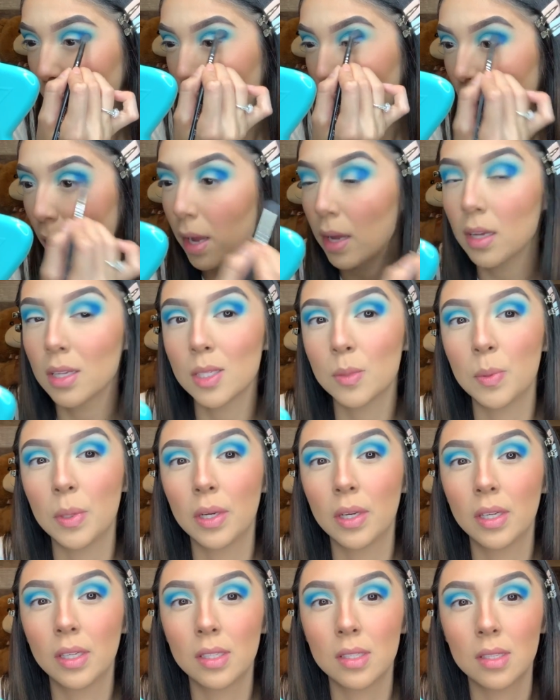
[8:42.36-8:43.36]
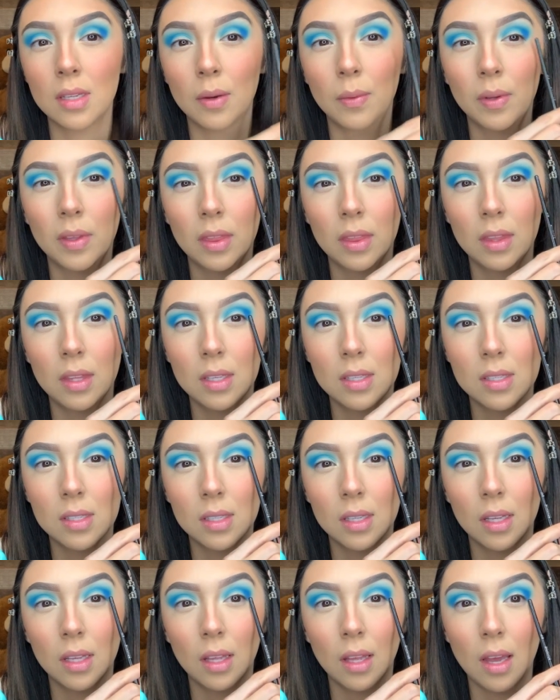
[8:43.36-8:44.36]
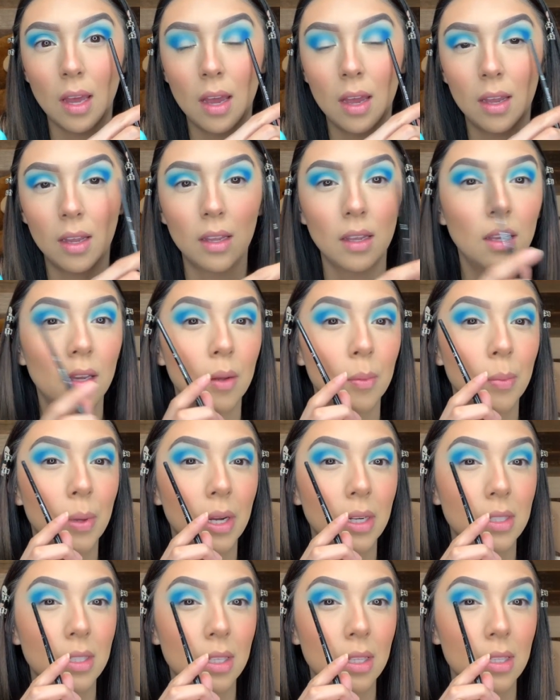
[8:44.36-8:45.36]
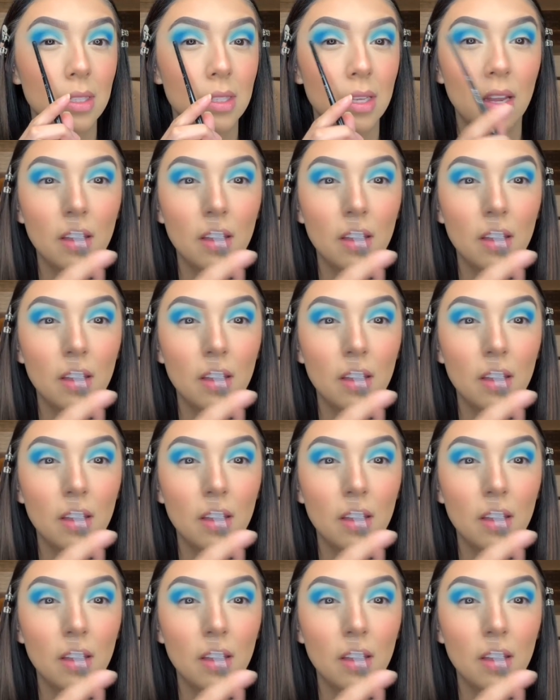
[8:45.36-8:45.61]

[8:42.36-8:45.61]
I experienced that with this eye compared to this eye.